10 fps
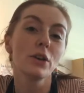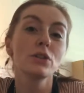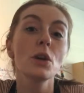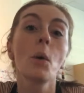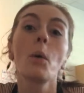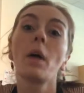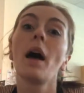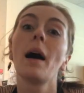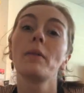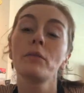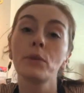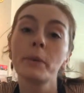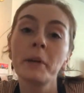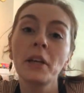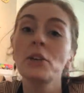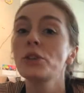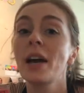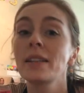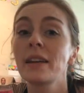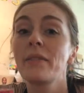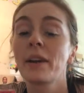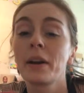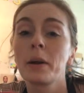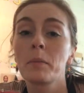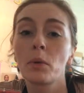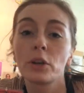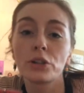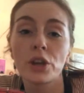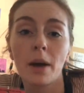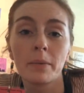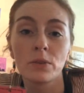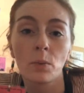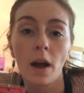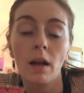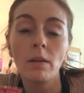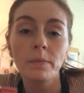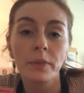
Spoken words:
So the floor manager has a very important job as well.